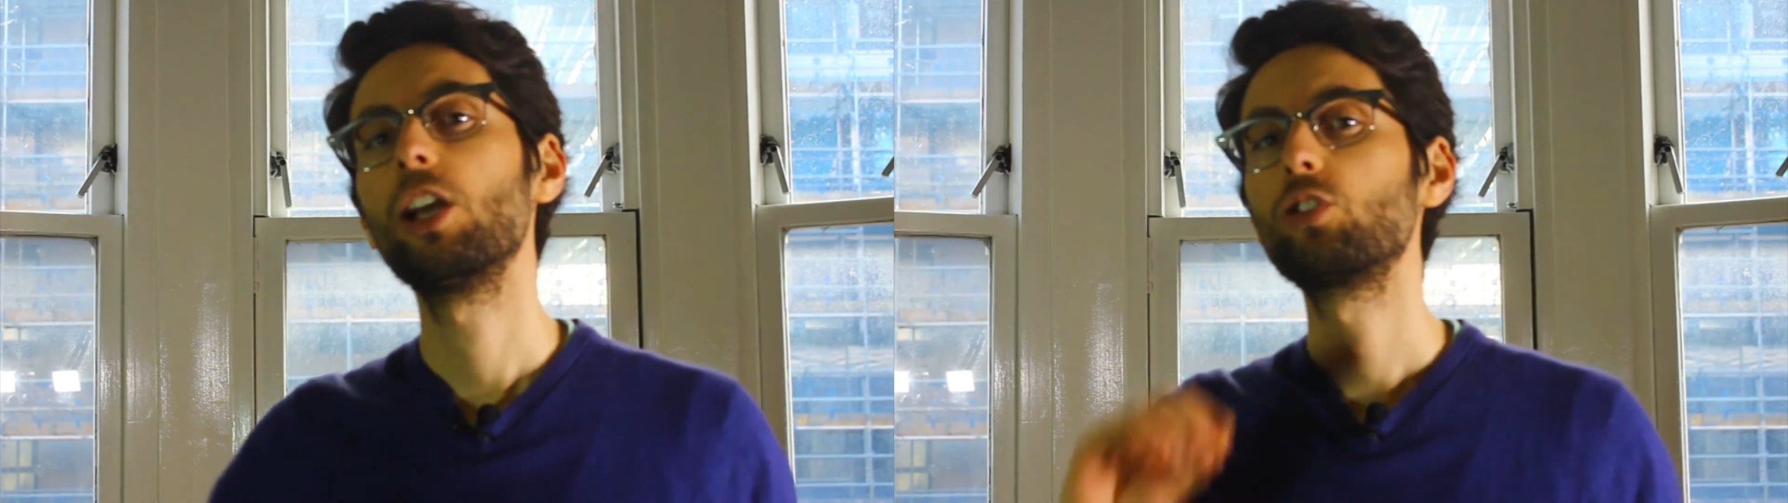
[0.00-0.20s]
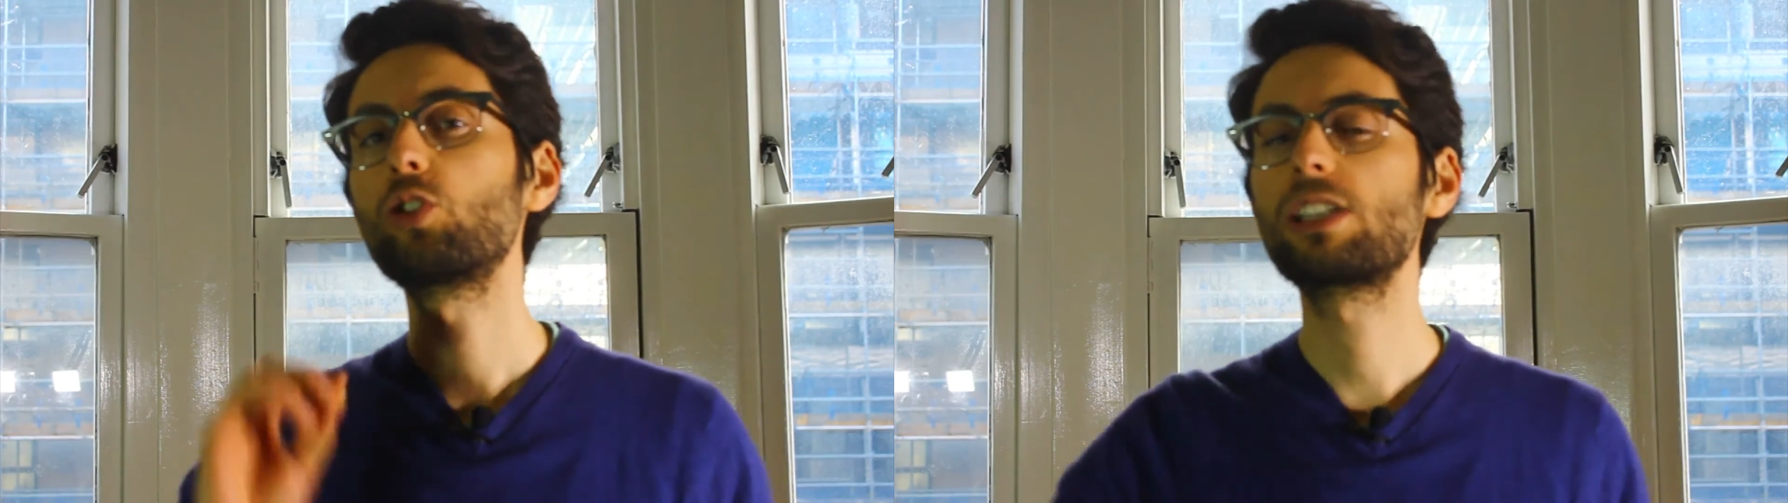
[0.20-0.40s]

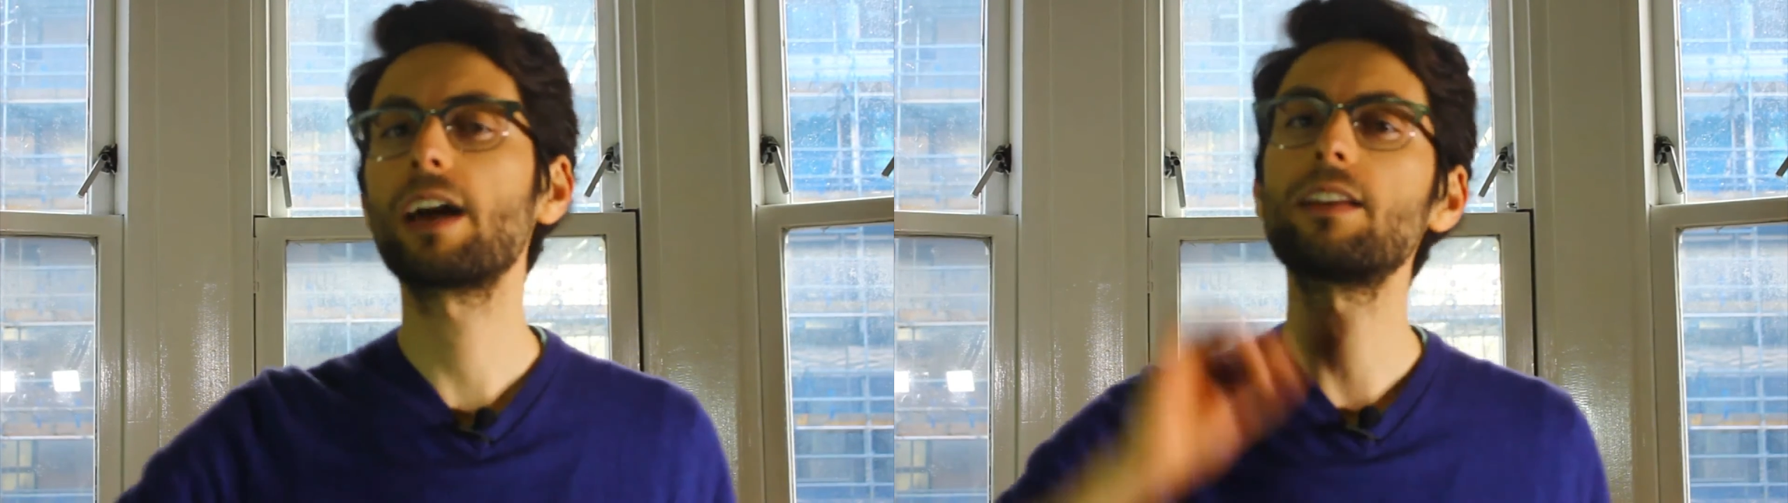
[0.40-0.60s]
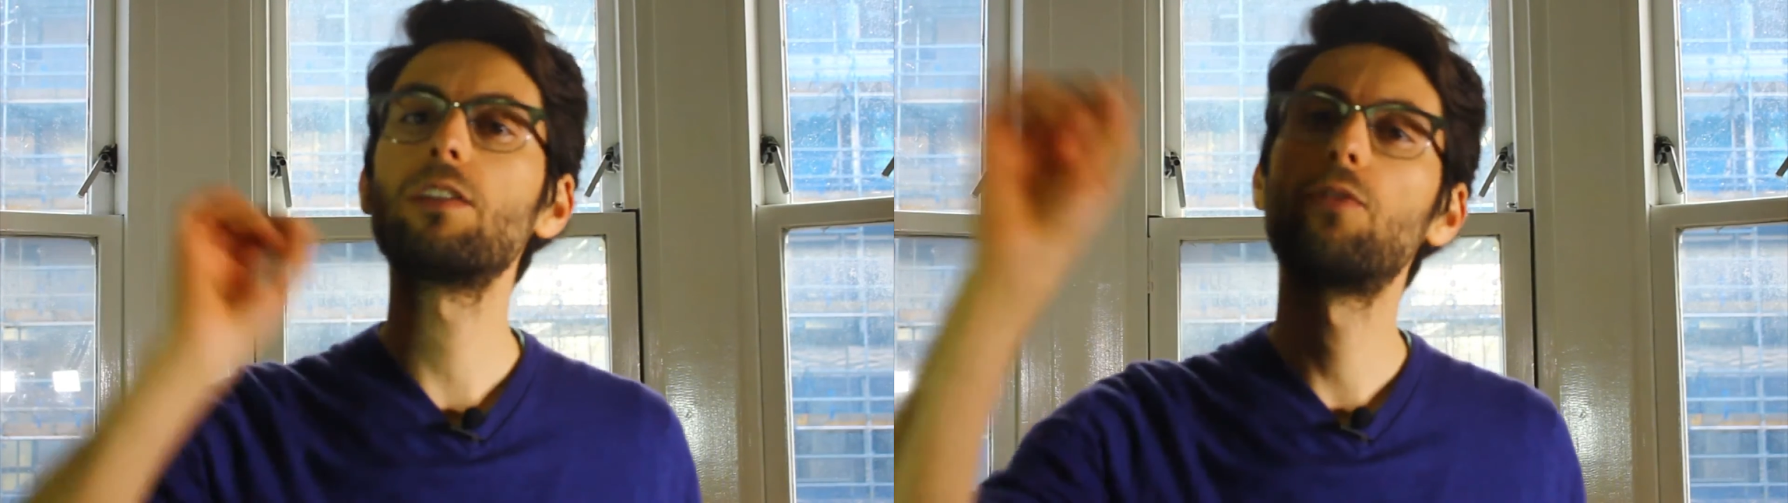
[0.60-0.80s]
to
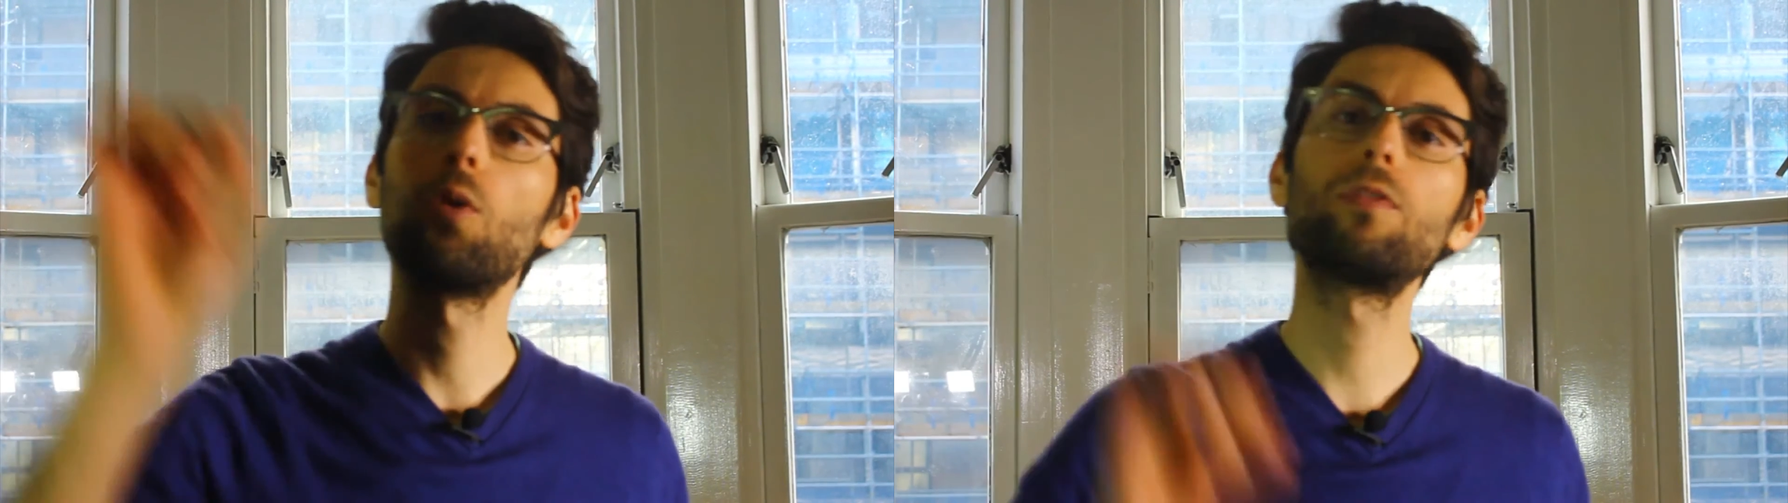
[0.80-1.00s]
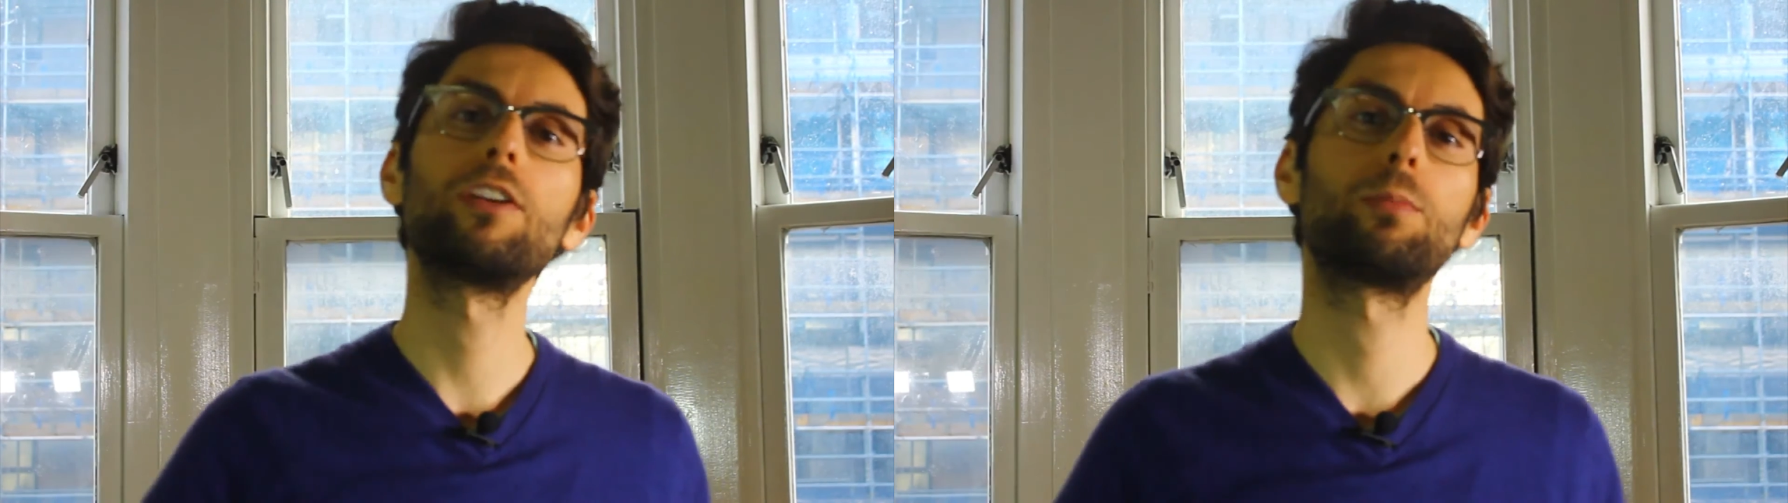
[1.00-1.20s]
start
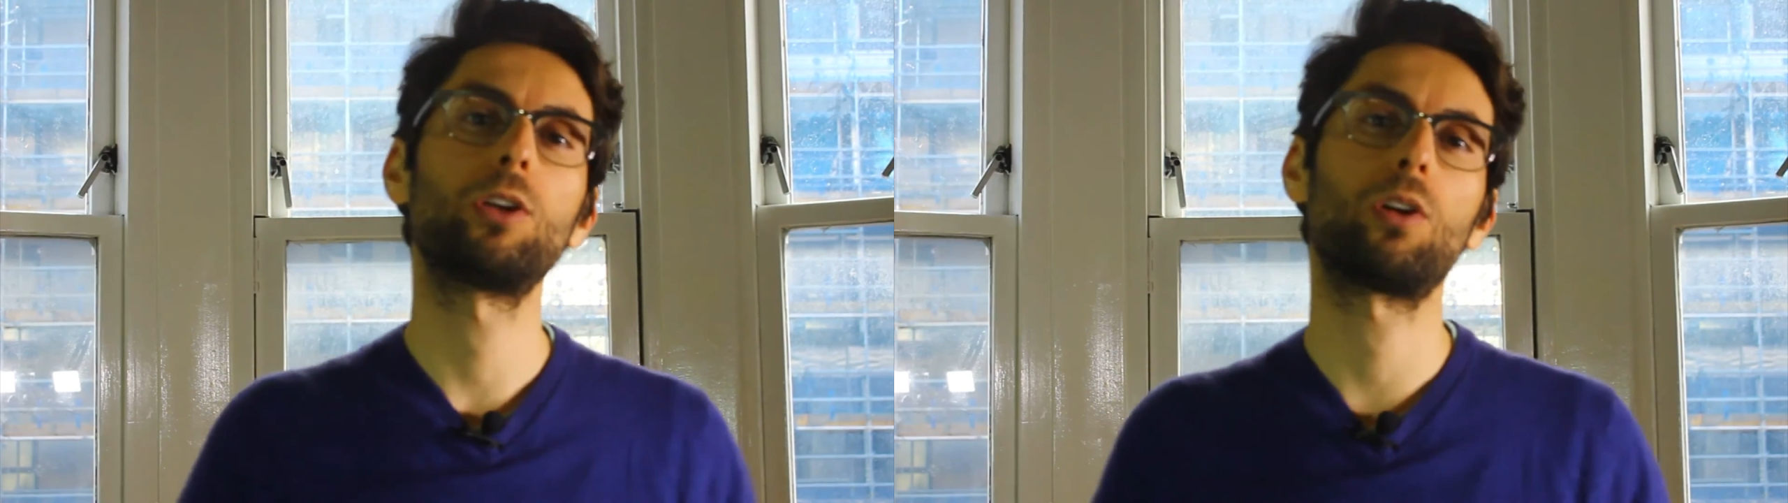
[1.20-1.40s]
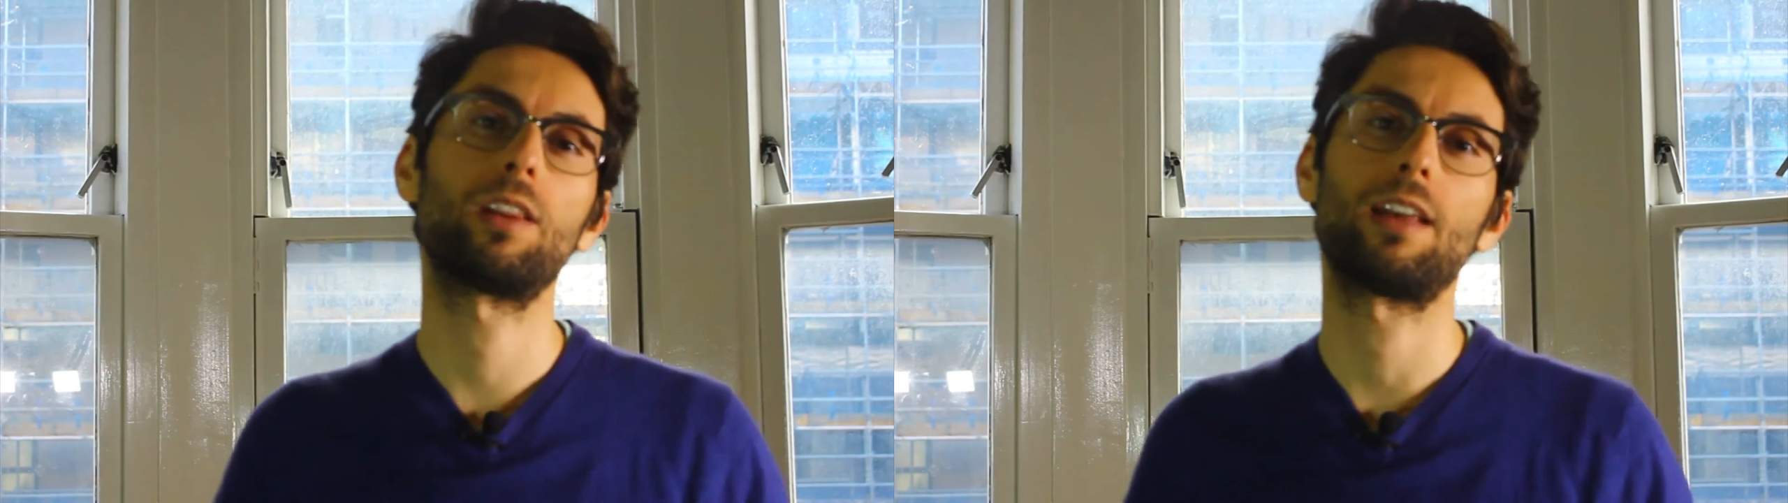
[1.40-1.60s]
evolving
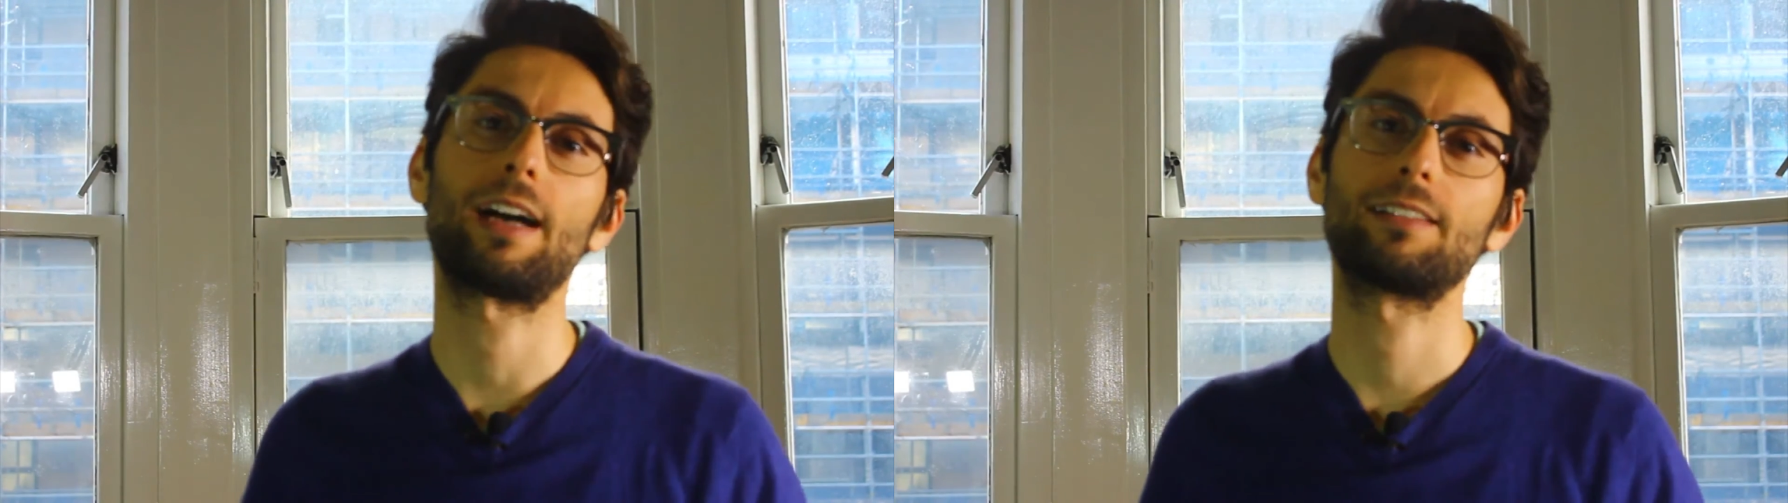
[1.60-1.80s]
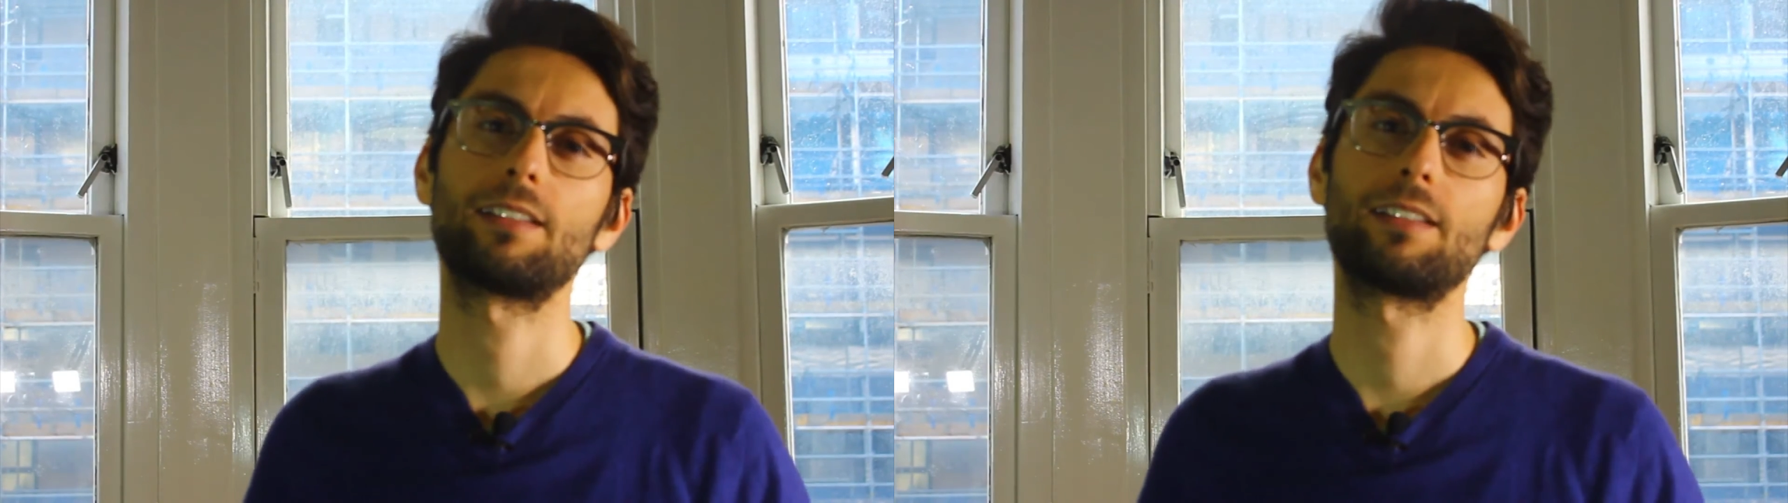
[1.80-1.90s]
beyond that.